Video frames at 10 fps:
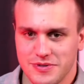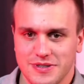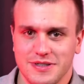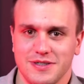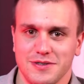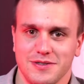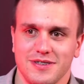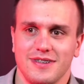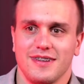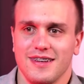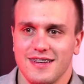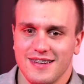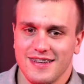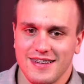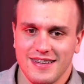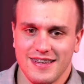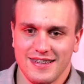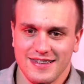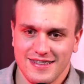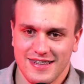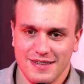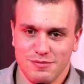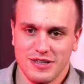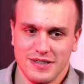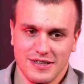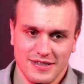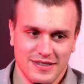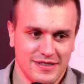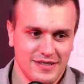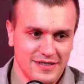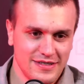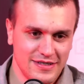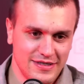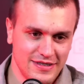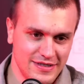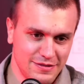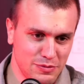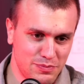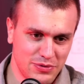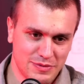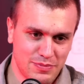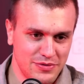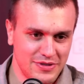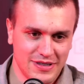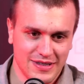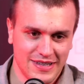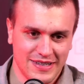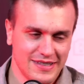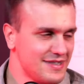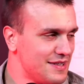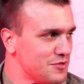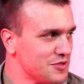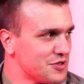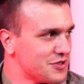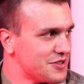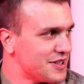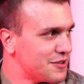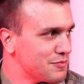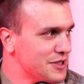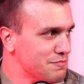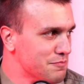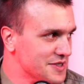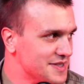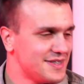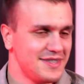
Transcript: So yeah, I mean, we postponed it like I'm not sure how many months.